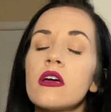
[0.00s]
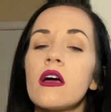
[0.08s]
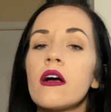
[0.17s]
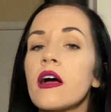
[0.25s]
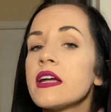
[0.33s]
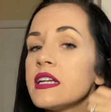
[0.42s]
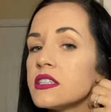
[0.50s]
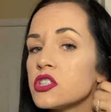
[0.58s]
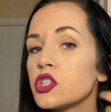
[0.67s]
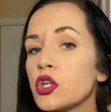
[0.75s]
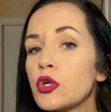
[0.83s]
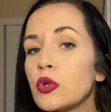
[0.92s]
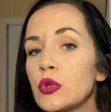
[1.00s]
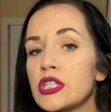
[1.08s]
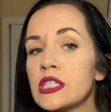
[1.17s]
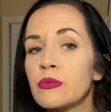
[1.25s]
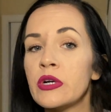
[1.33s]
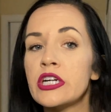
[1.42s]
I need to go
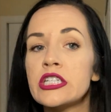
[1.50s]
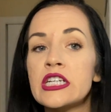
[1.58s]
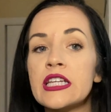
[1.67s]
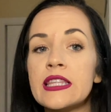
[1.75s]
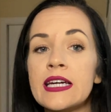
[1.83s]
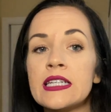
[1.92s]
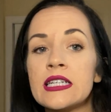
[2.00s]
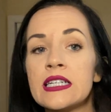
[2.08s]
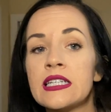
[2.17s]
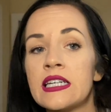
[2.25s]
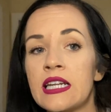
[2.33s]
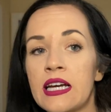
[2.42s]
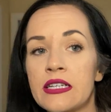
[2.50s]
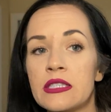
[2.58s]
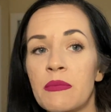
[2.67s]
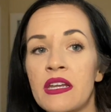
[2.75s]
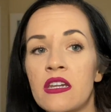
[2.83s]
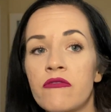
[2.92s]
somewhere to get that done, and I'll
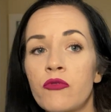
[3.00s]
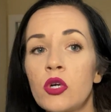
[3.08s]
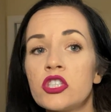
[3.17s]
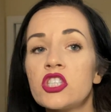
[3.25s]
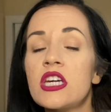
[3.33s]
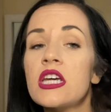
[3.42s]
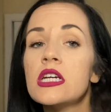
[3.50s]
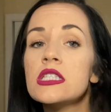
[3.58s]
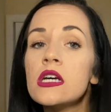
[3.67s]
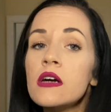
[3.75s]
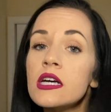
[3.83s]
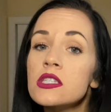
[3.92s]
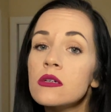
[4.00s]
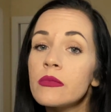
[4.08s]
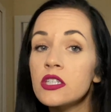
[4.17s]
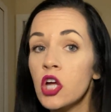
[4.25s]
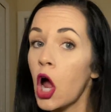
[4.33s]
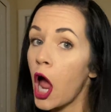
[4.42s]
spend a fortune because I got so
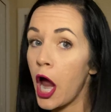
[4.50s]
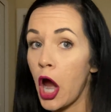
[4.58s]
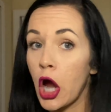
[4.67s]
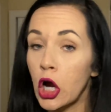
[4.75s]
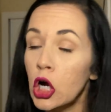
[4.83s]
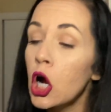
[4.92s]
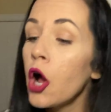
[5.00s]
much hair.